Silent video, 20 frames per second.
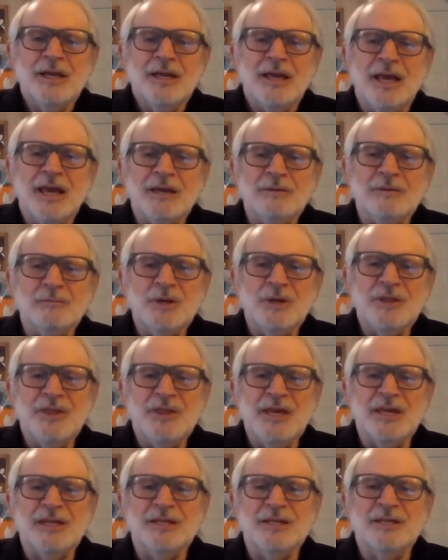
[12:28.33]
And
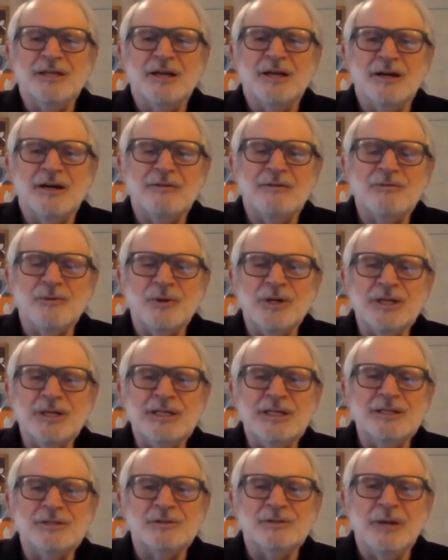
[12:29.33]
within
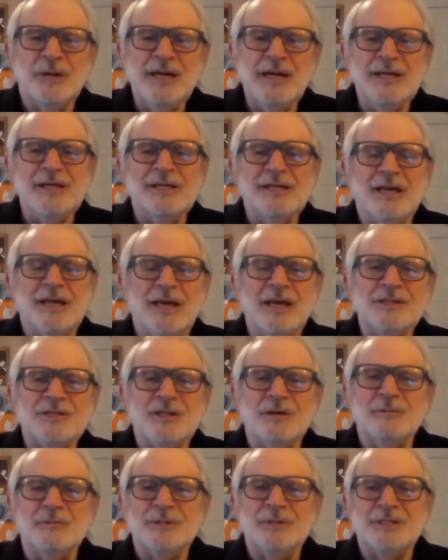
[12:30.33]
14 trading days,
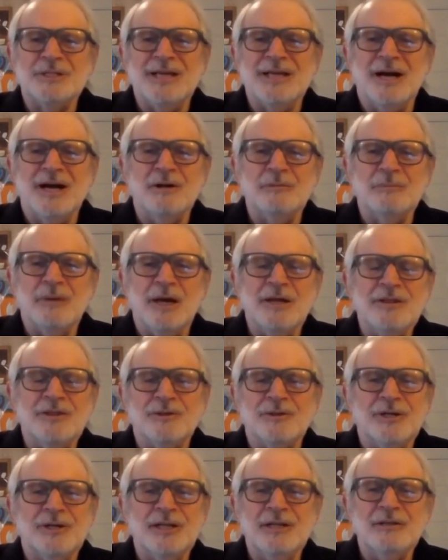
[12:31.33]
it was down by
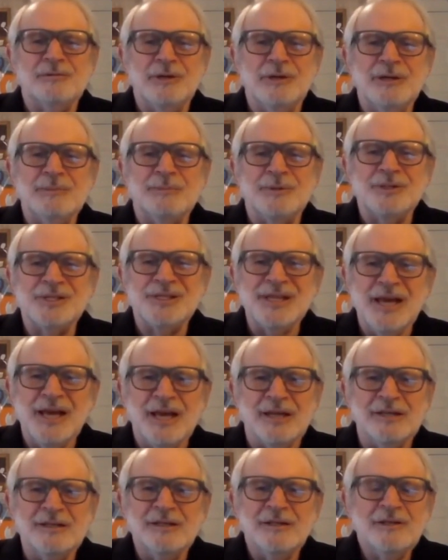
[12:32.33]

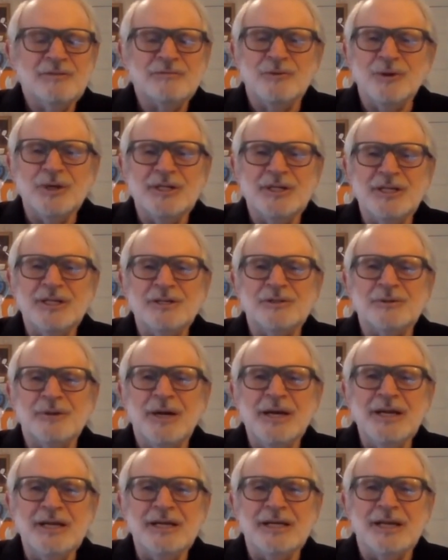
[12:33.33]
33%. 14
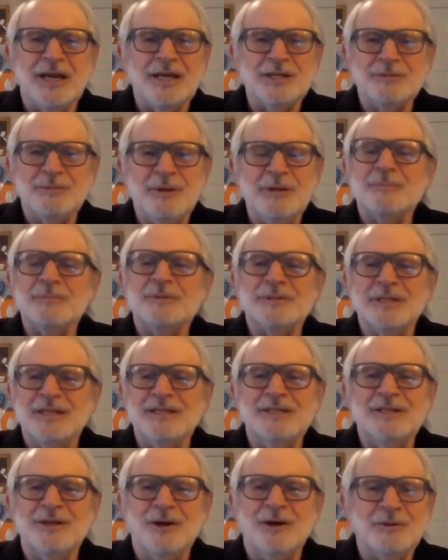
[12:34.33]
trading days. People
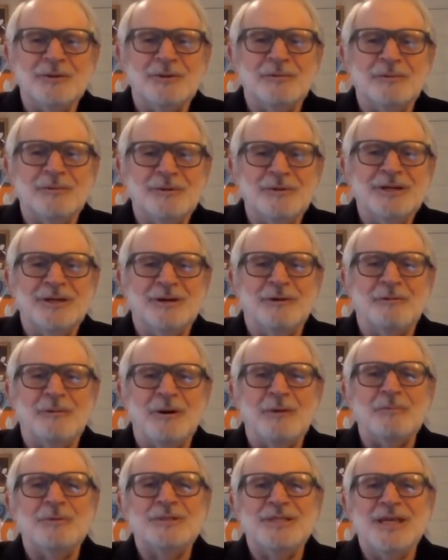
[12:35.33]
didn't know, you know,
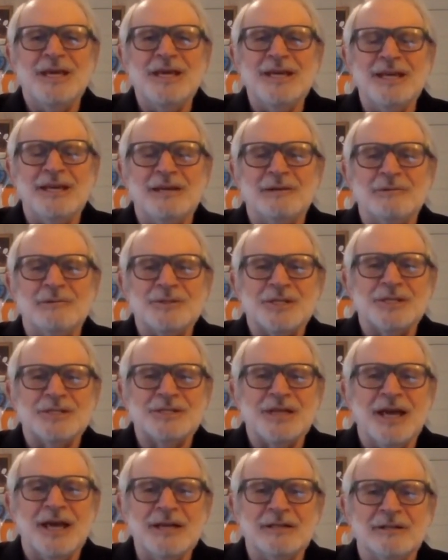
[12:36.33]
what was hitting. It was a
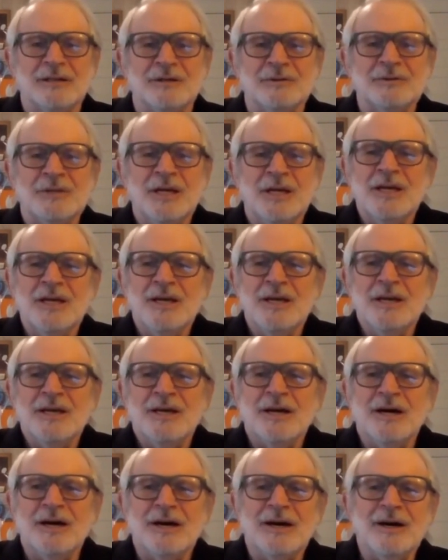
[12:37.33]
cyclone.
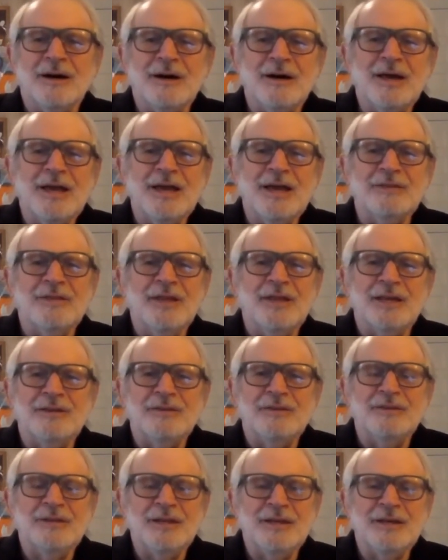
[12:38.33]
And
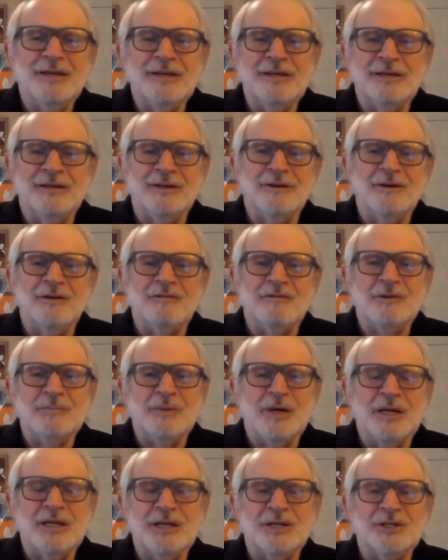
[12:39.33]
then, you know,
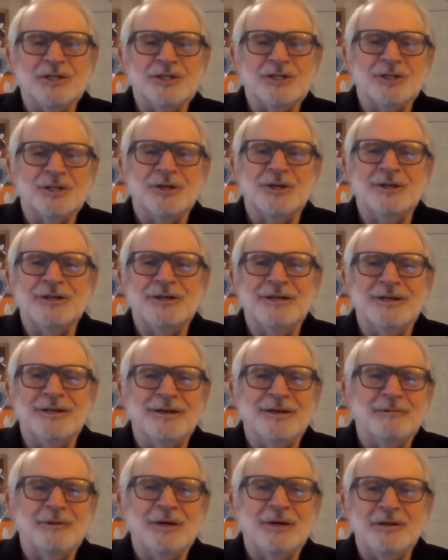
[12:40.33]
everybody assured,
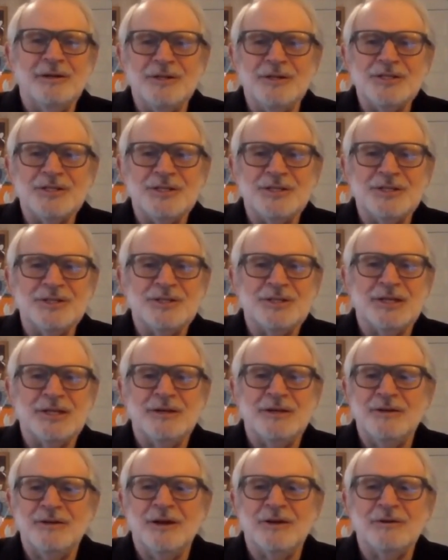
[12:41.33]
well, this is
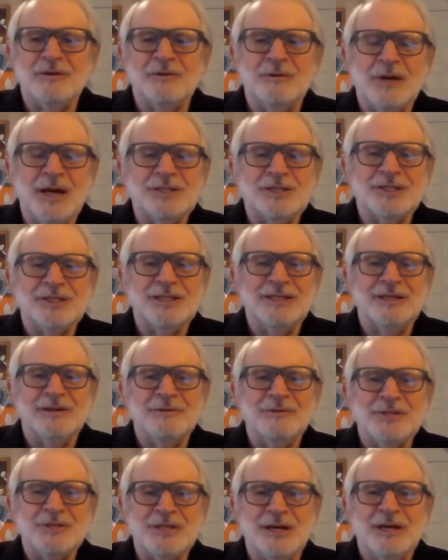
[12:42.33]
a correction. It
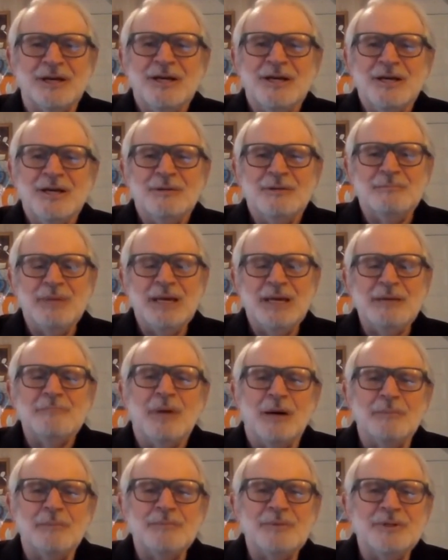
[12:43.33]
was a big
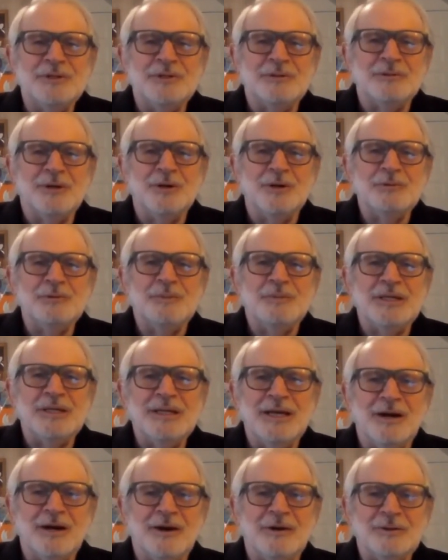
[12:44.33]
bump in the road, but
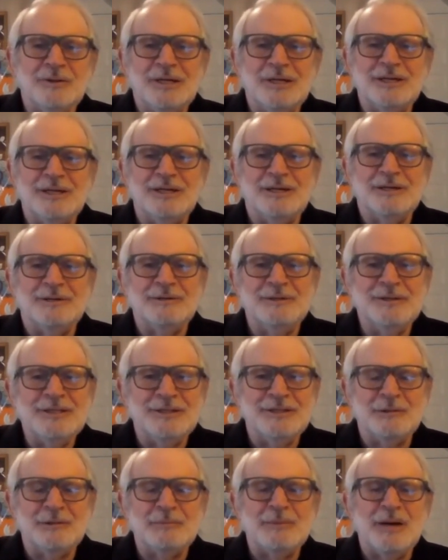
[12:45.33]
now, you
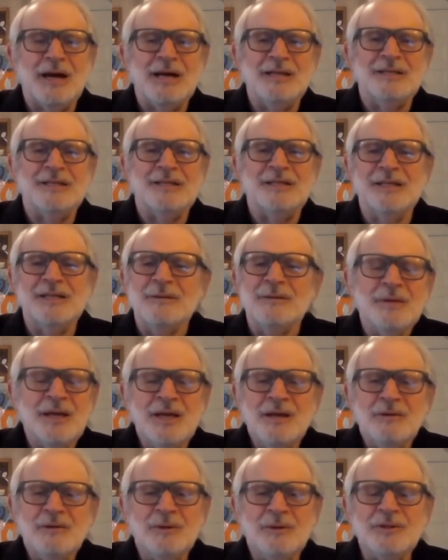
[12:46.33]
know, buy the dip.
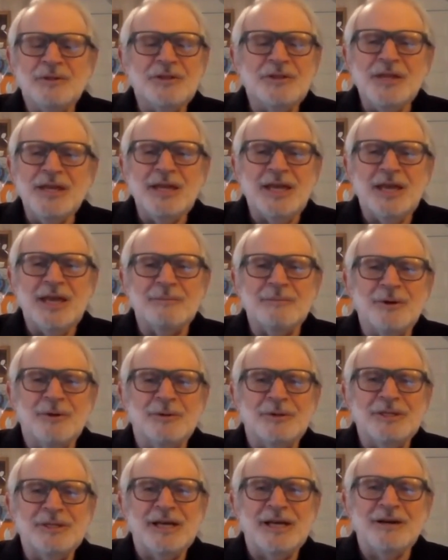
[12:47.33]
Well, the thing kept
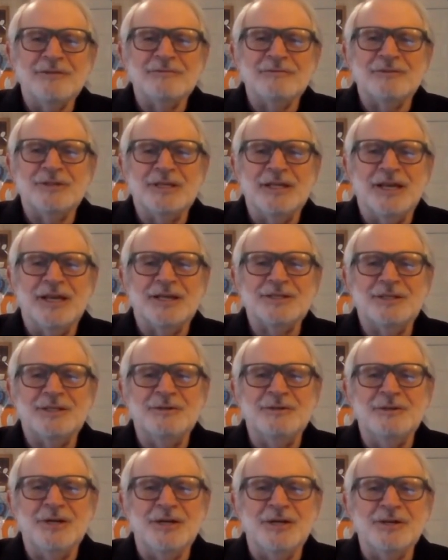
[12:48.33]
going down for the next
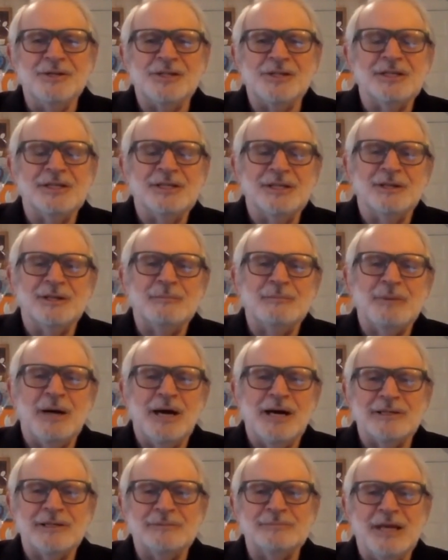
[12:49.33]
2 years until it
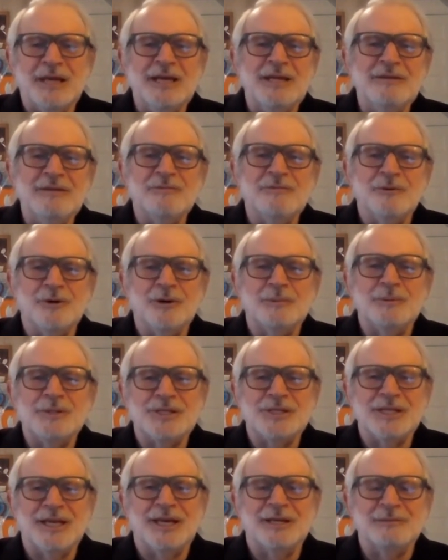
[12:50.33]
bottomed
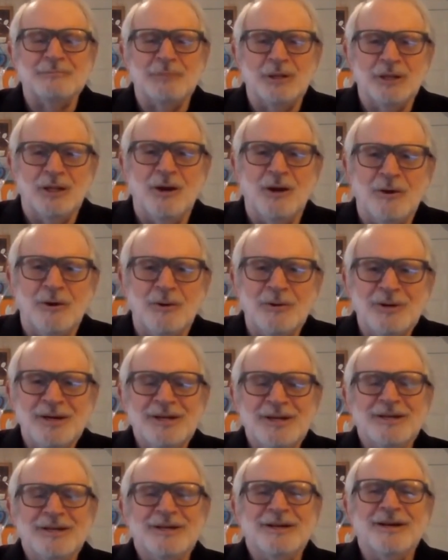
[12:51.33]
84% below
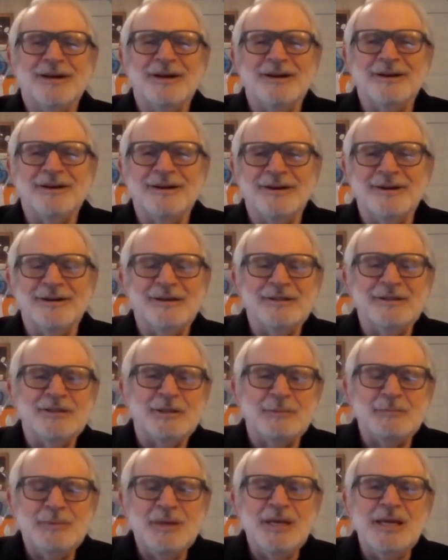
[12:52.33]
the
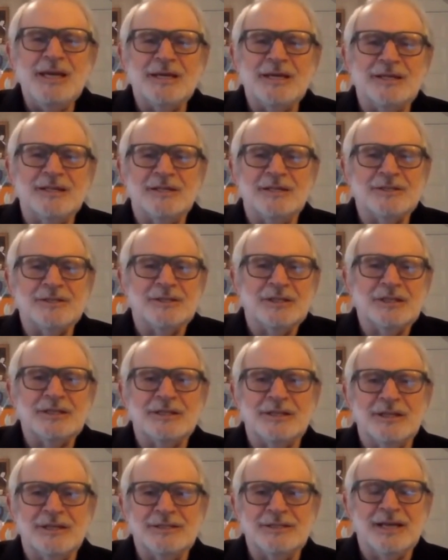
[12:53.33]
peak, and it took
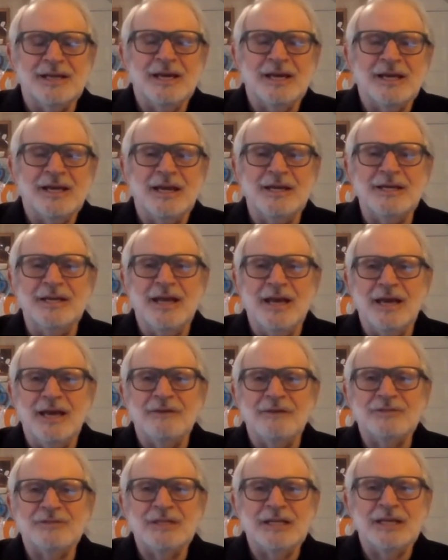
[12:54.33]
a decade and a
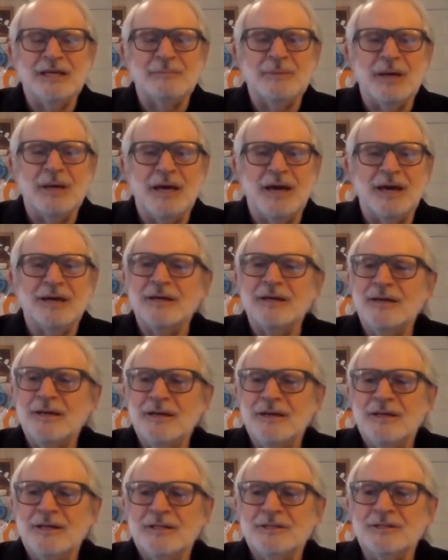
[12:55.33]
half to get back
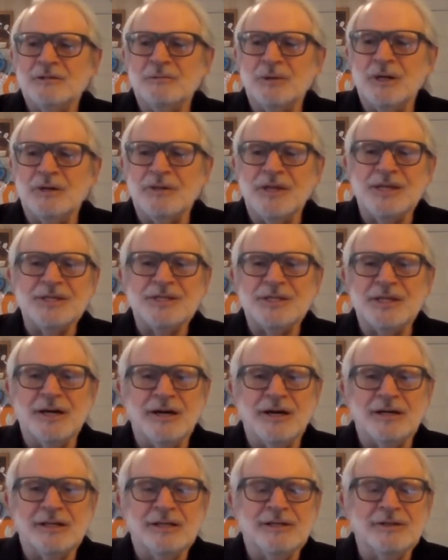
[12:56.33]
to where they
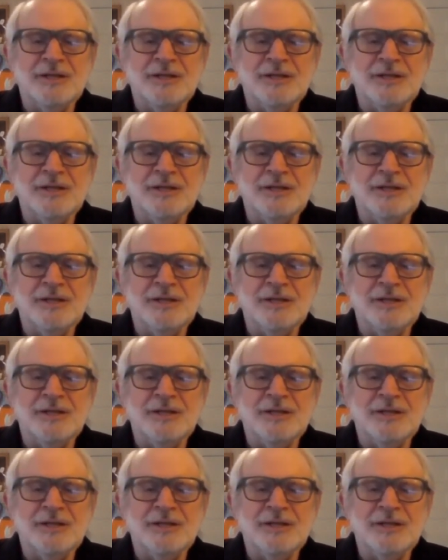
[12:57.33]
started.